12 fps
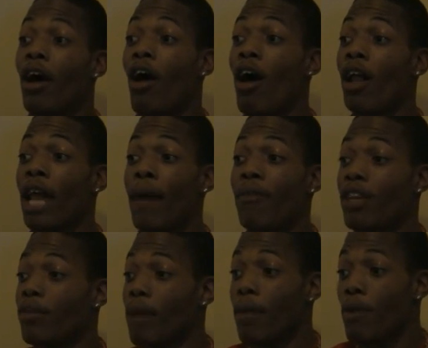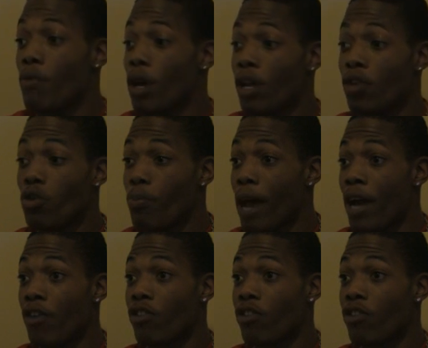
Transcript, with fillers: All that just made me want to do better.